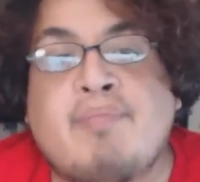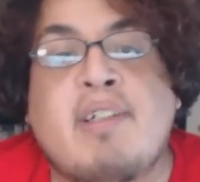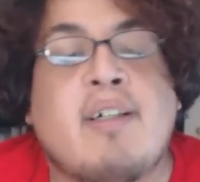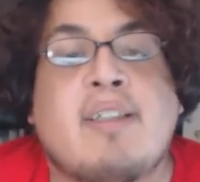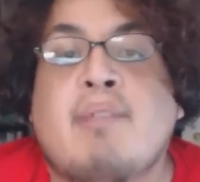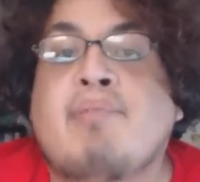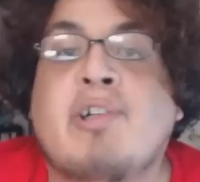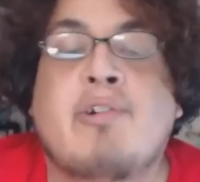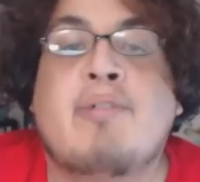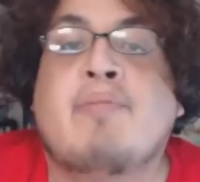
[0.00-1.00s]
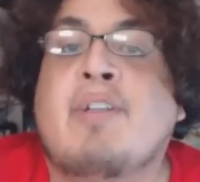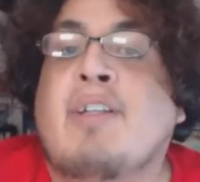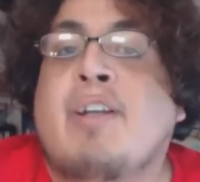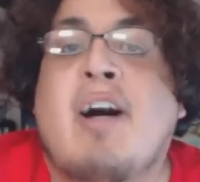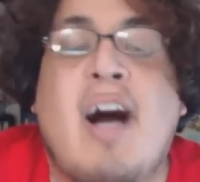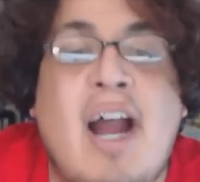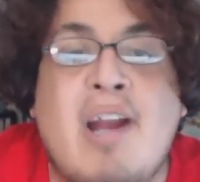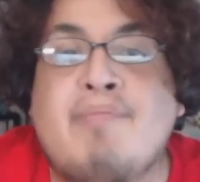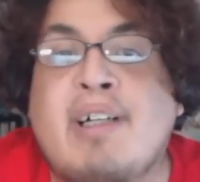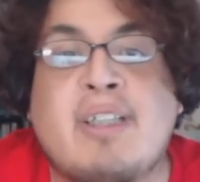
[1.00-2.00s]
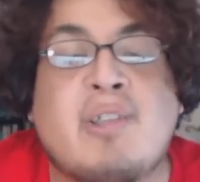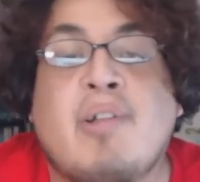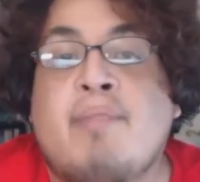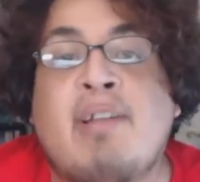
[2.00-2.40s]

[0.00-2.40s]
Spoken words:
because they put her even in a higher pedestal?